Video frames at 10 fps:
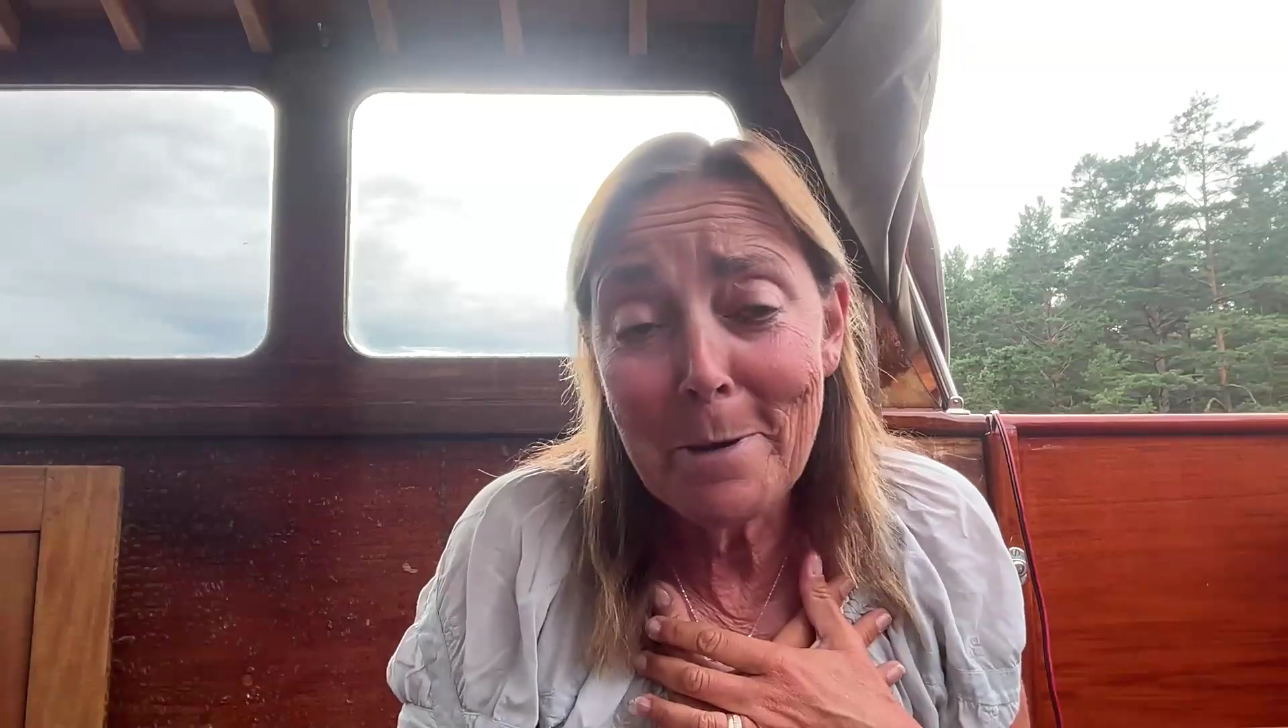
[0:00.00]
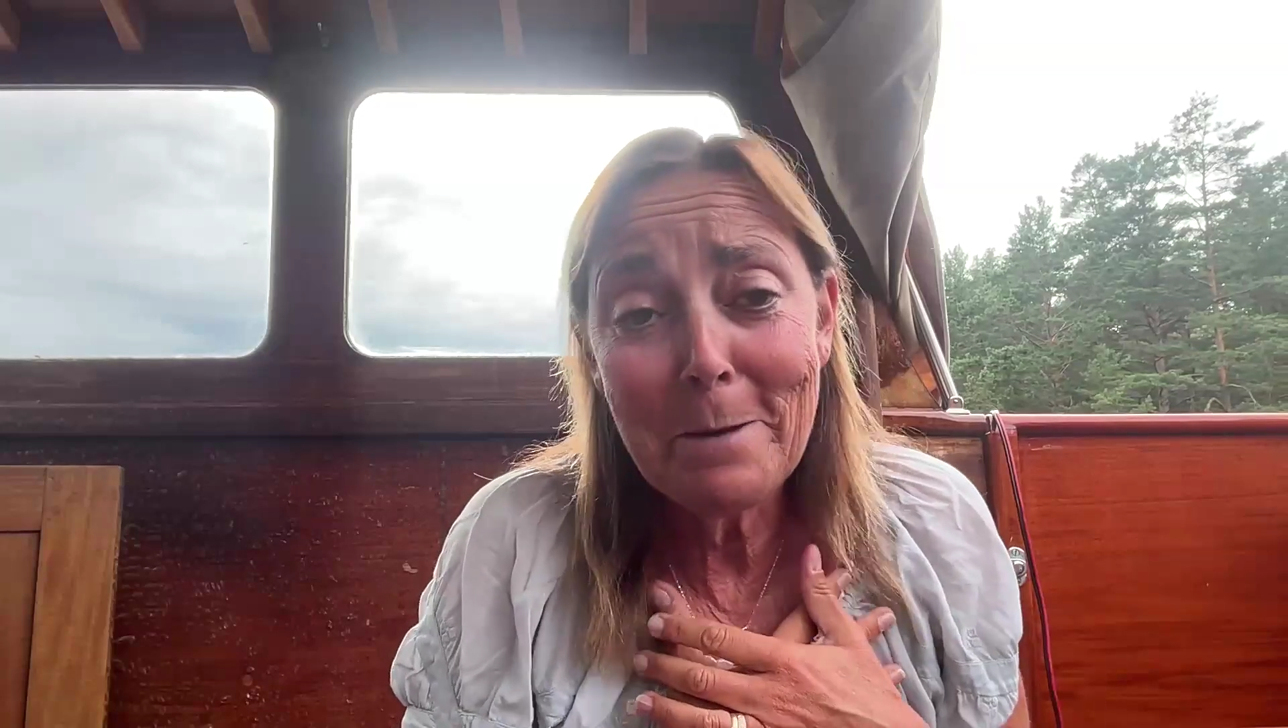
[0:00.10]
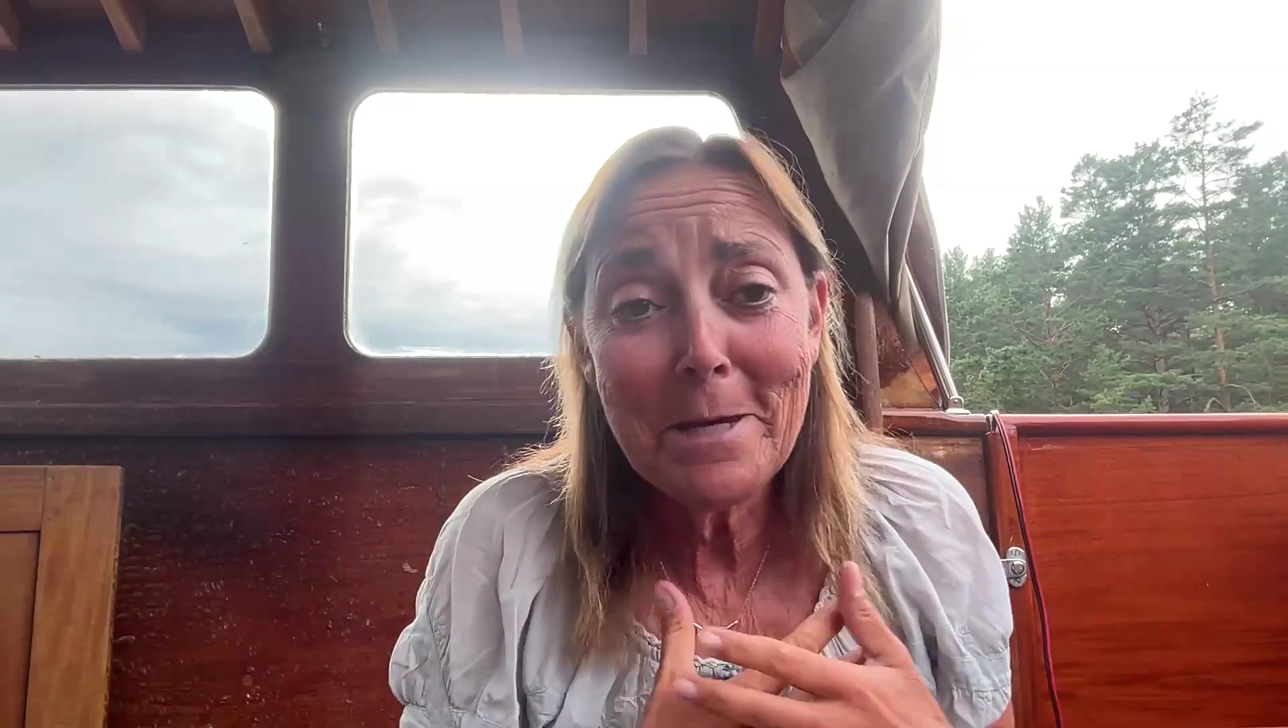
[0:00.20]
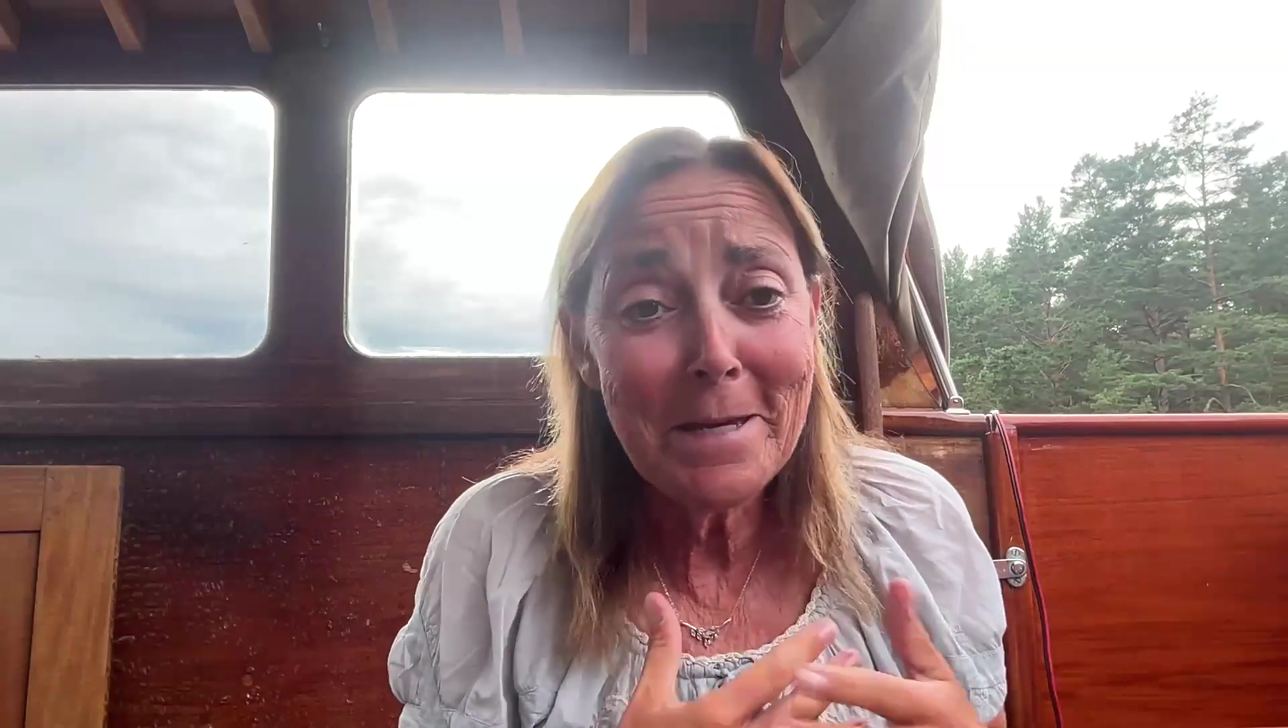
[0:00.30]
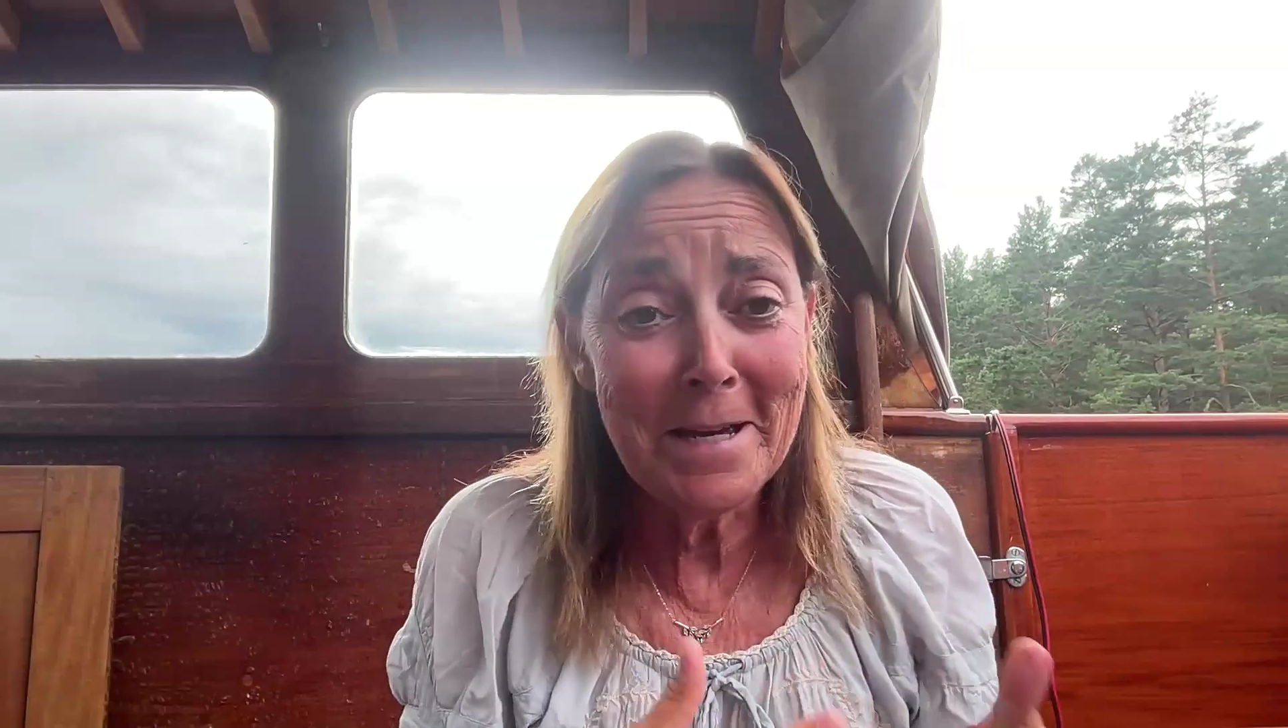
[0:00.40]

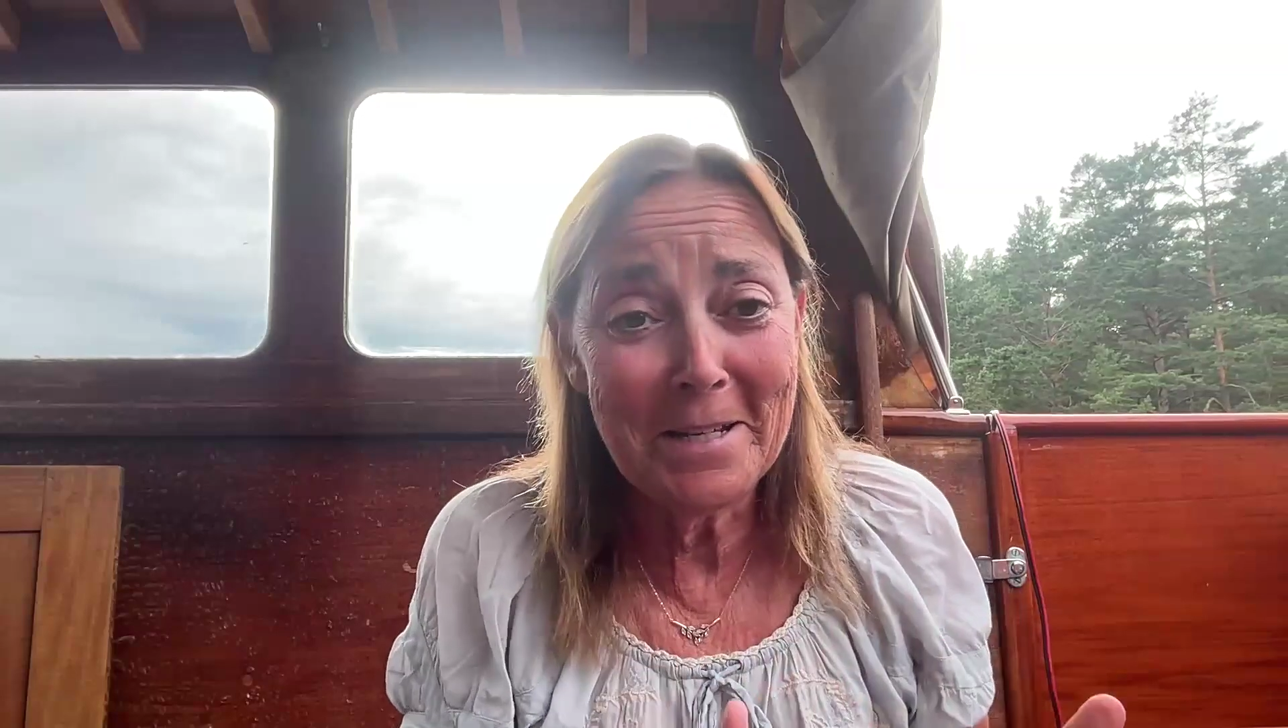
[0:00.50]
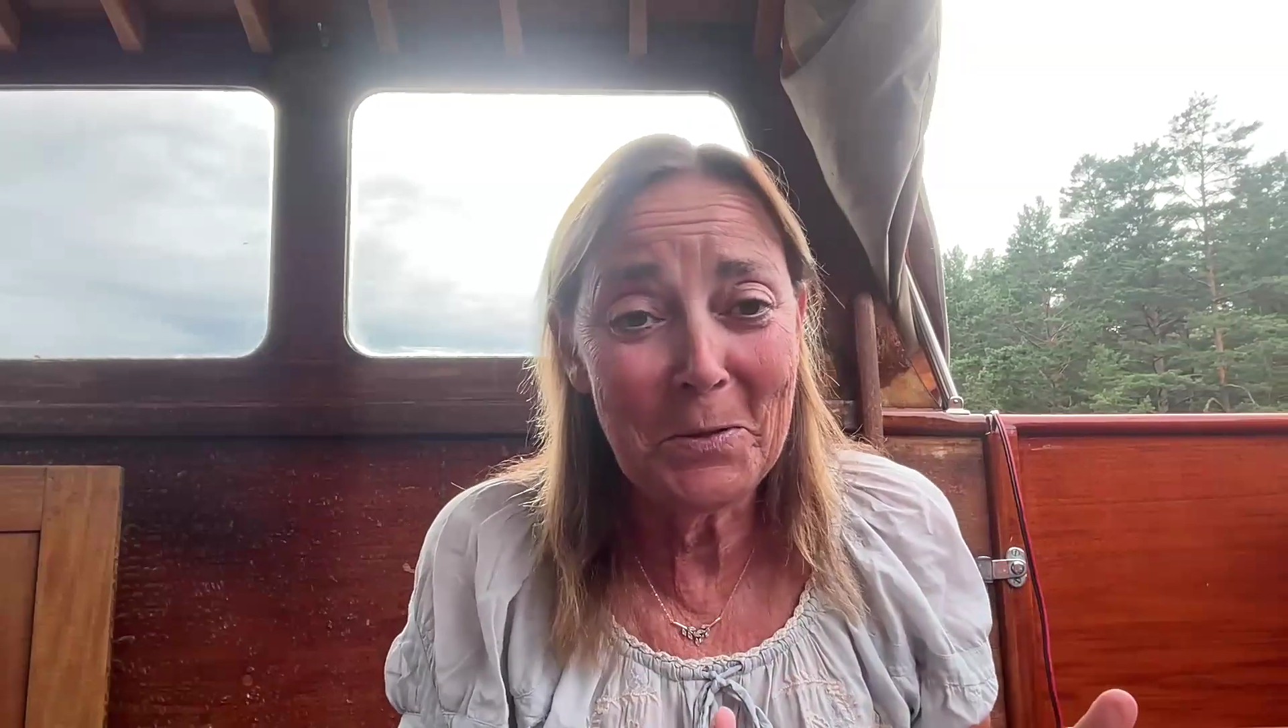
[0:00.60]
baby,